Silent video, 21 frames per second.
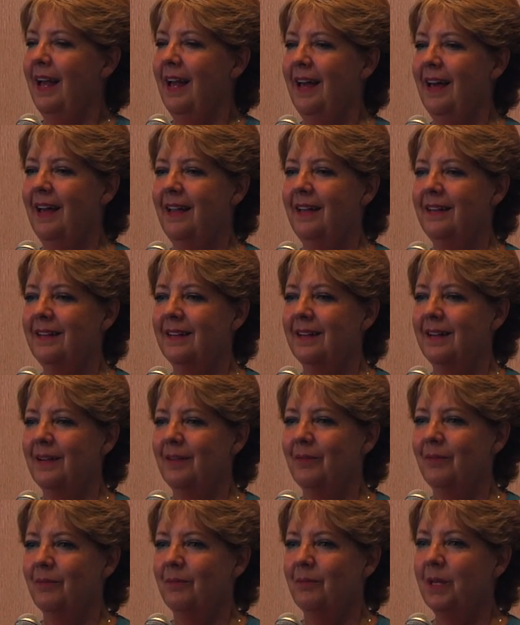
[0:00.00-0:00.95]
And
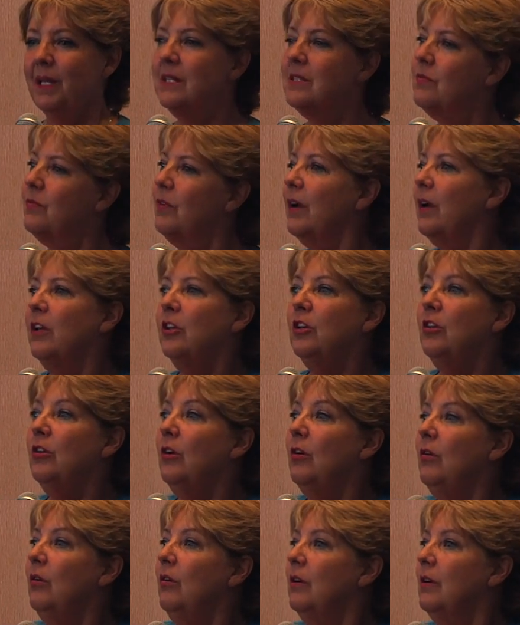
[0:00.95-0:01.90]
um, because, you
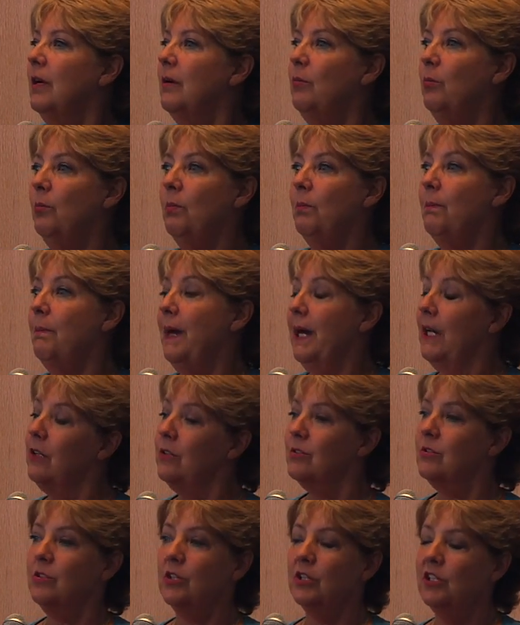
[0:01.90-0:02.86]
know,
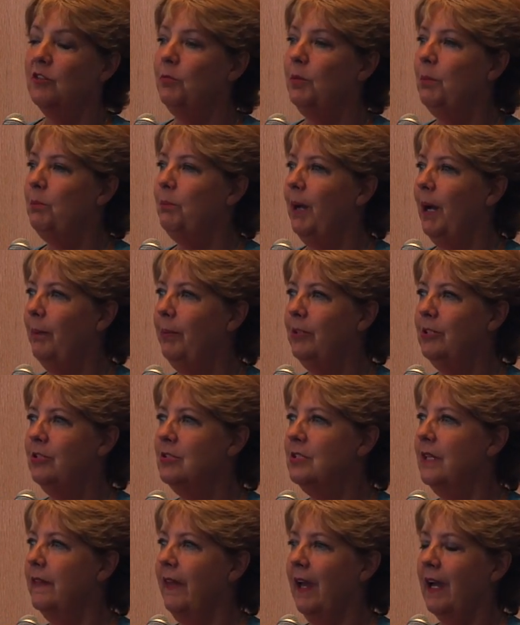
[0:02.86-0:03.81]
Meadows could have been
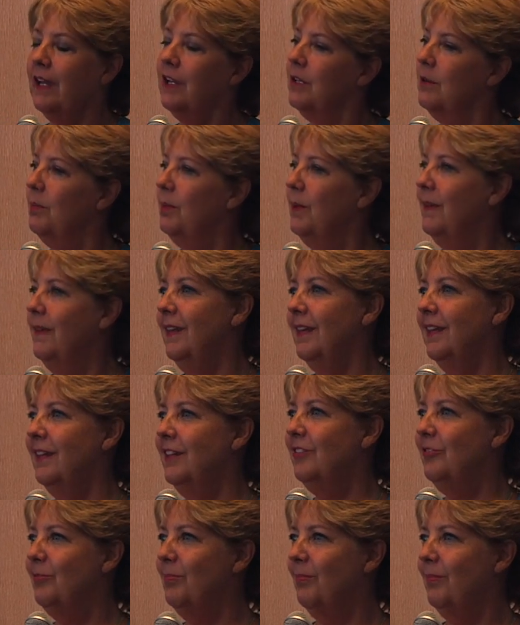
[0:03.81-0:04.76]
published, and that could have been the
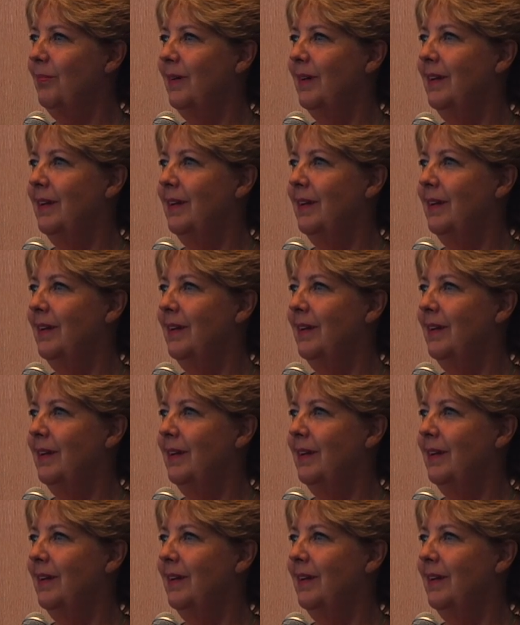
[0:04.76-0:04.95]
end of,